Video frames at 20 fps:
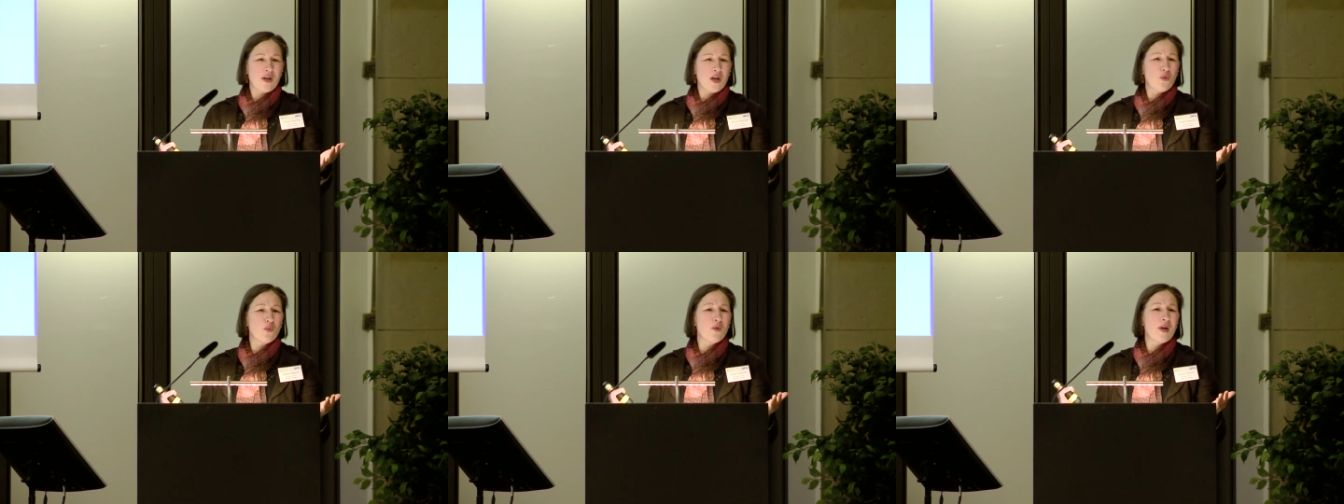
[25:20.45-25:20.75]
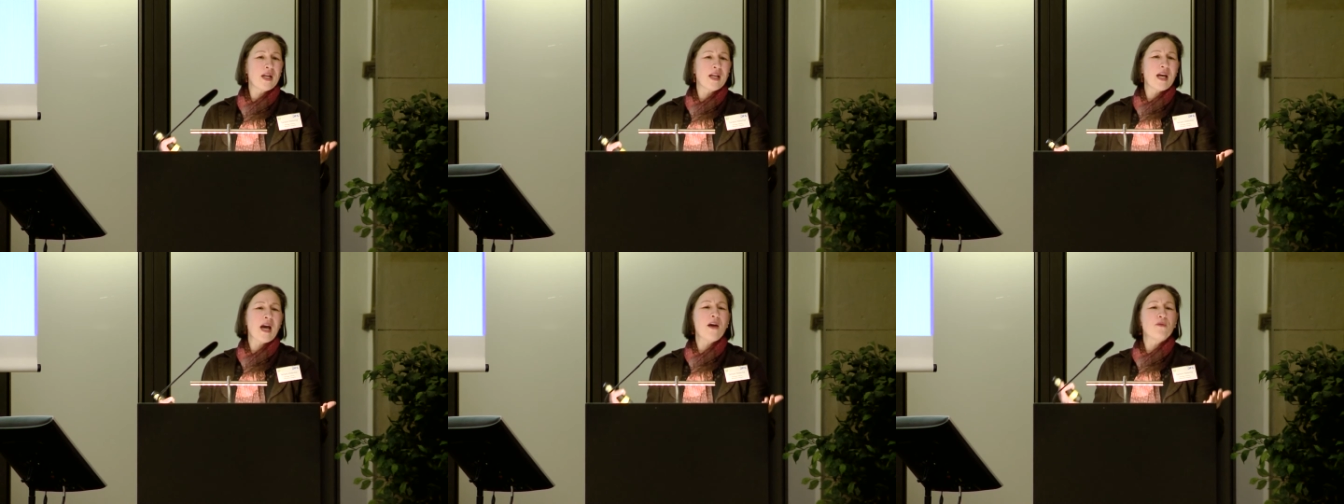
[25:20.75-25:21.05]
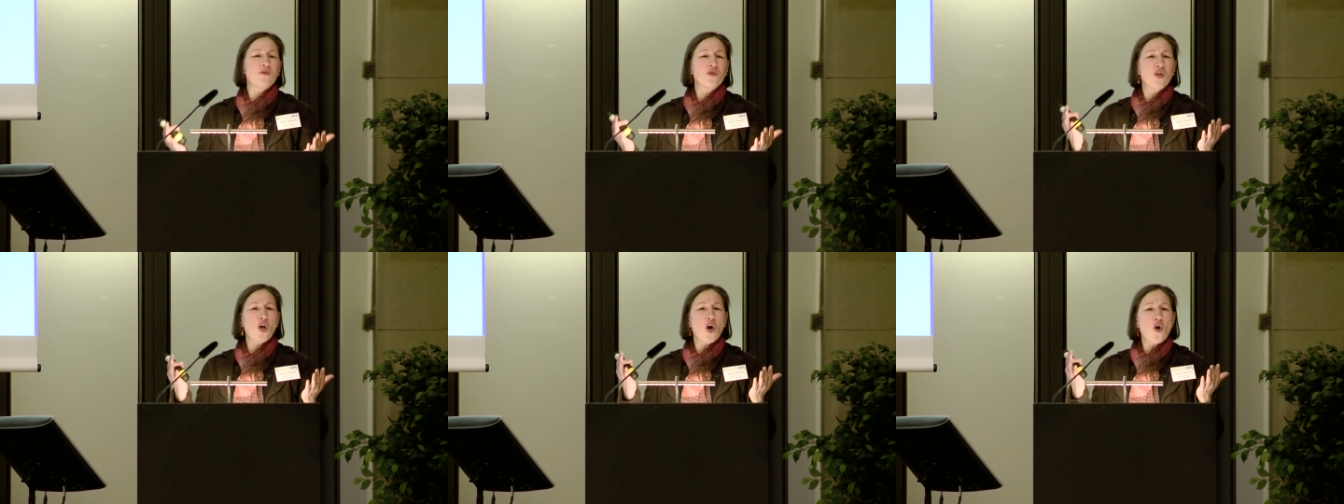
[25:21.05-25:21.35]
I already
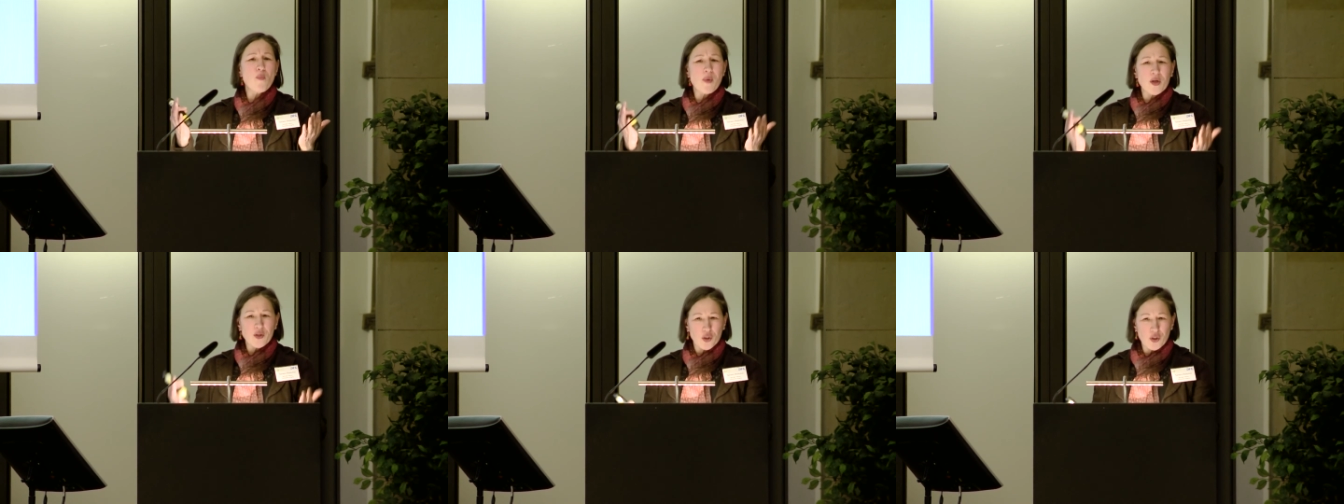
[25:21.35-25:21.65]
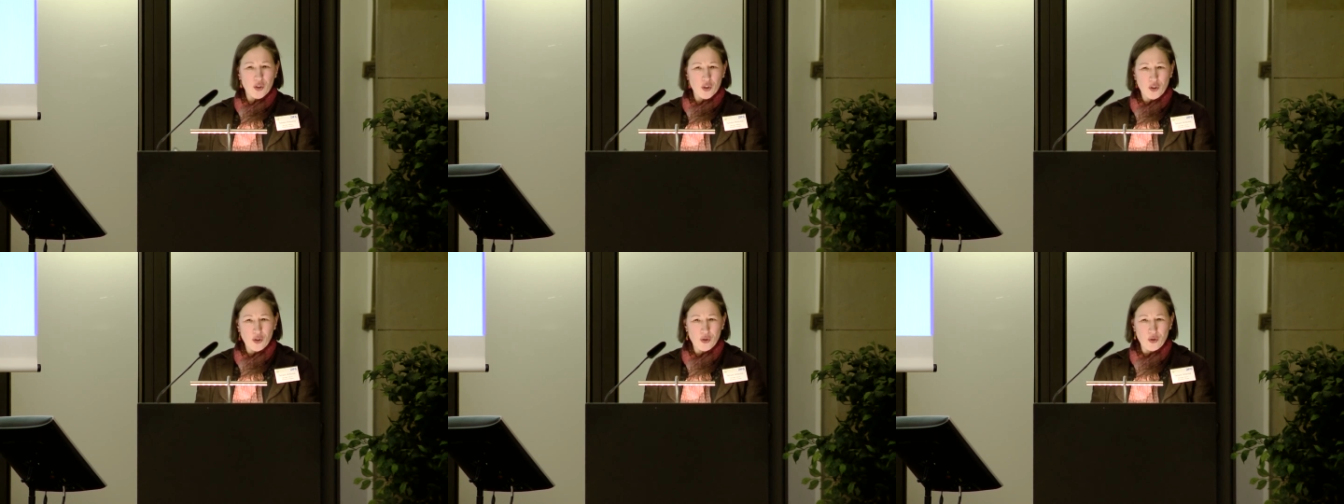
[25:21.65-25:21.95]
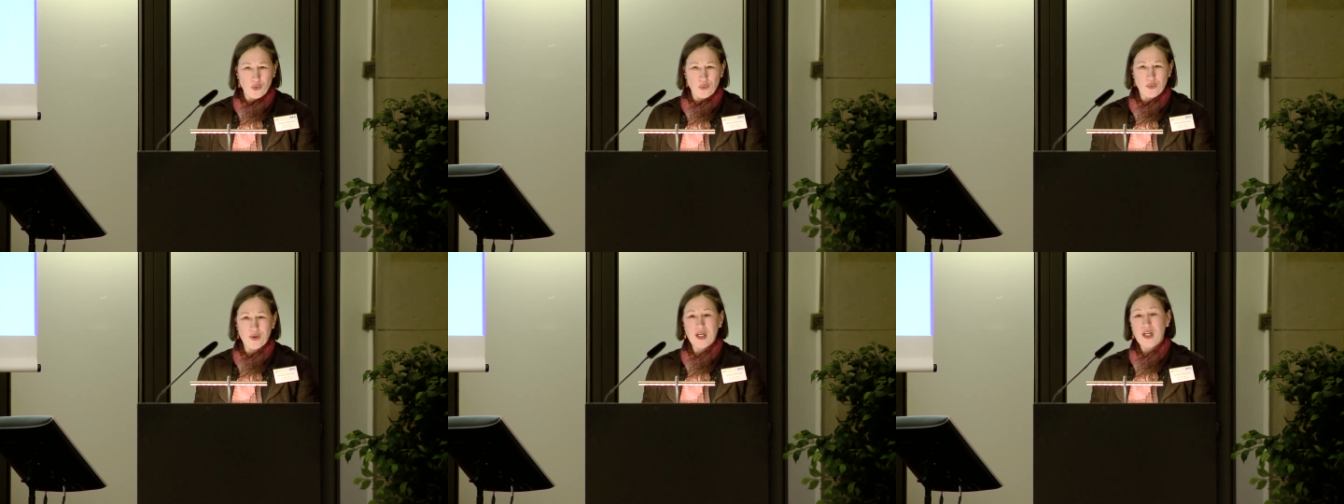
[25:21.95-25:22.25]
have so much to
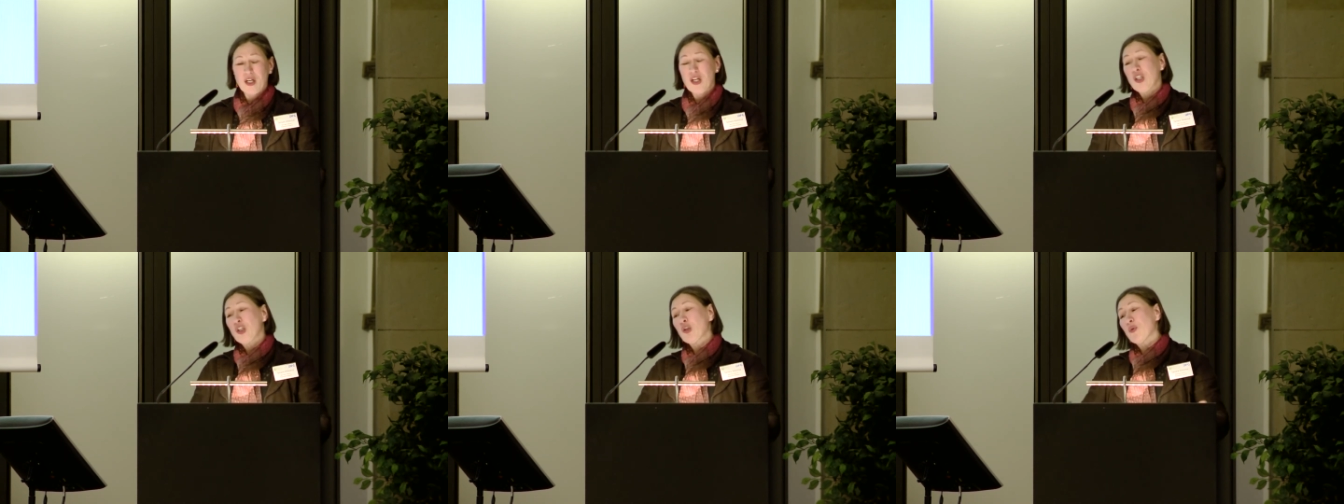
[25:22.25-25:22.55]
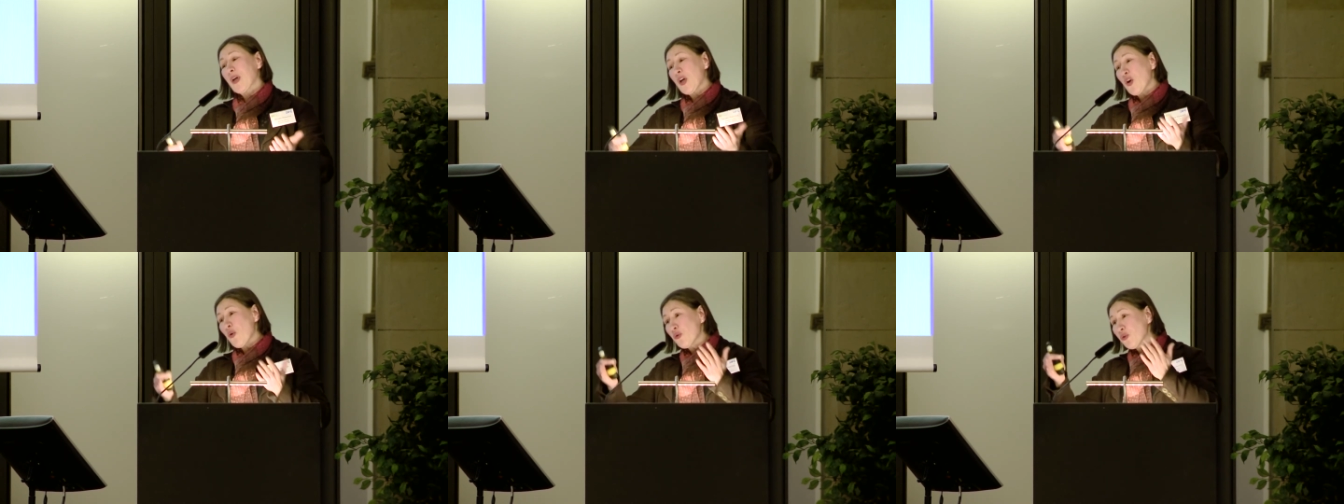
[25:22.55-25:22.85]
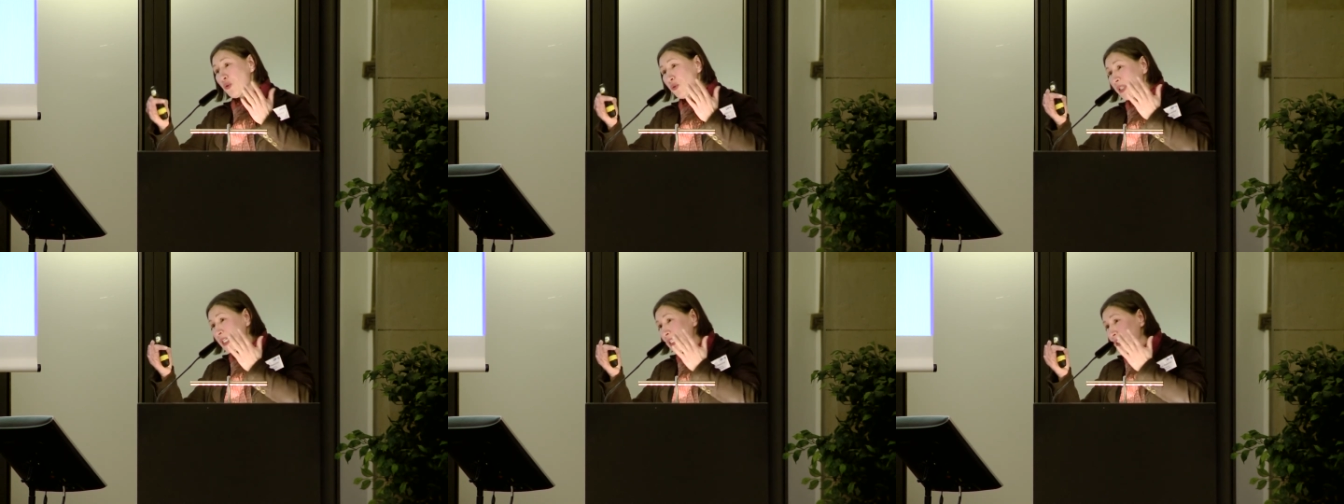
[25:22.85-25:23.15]
do. Do I
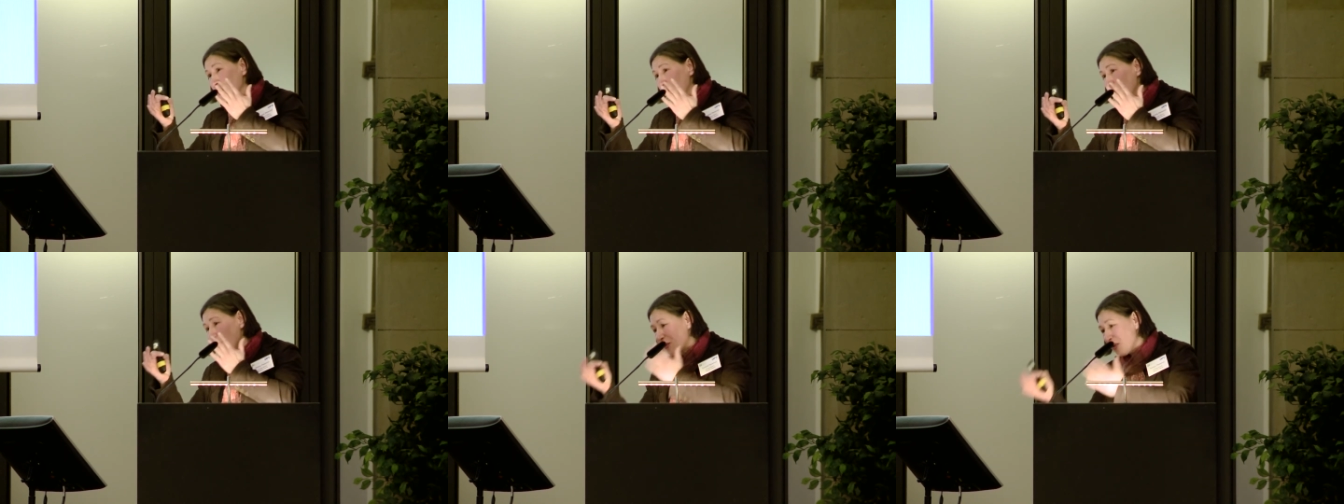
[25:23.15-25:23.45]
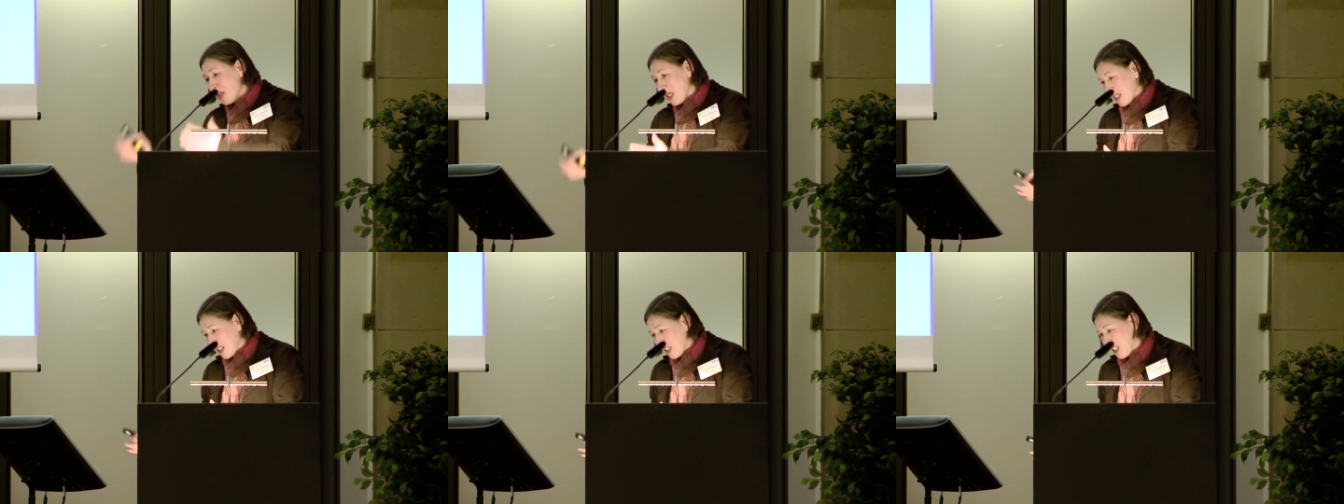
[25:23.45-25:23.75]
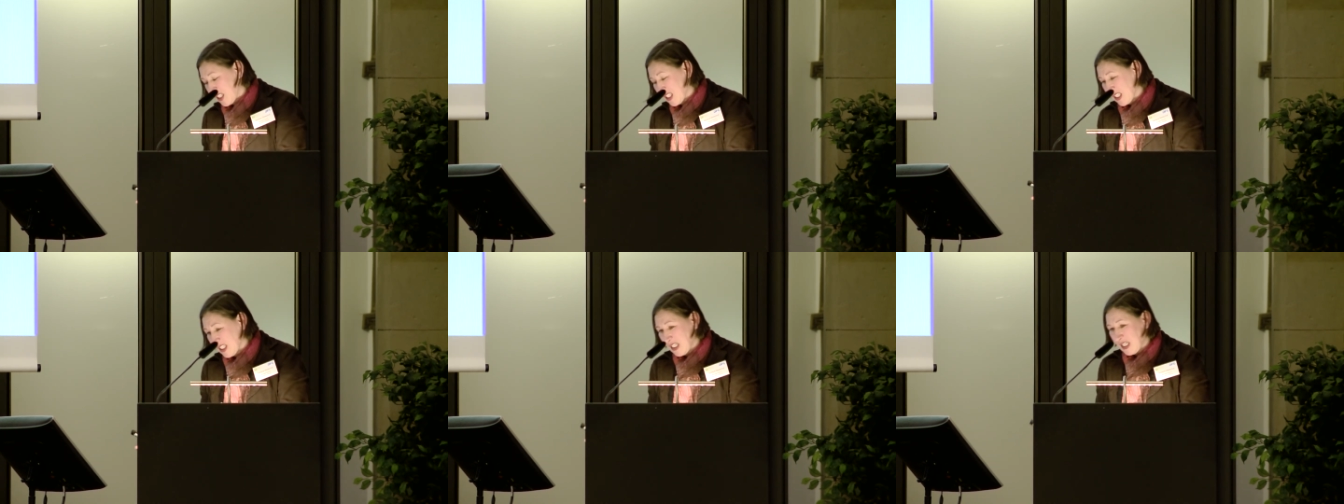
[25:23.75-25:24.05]
also need to do
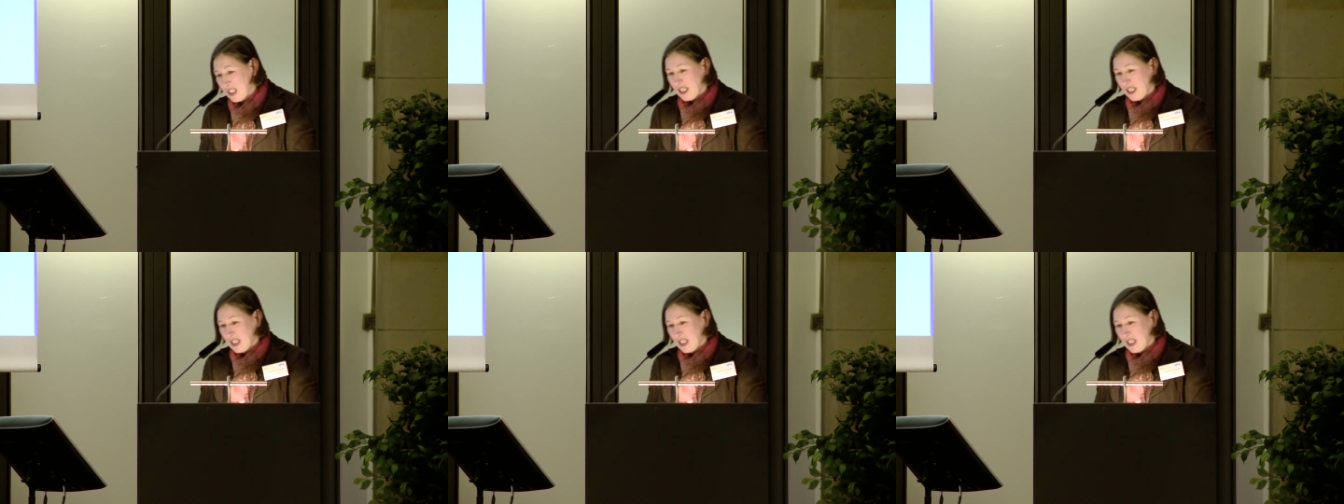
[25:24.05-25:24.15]
this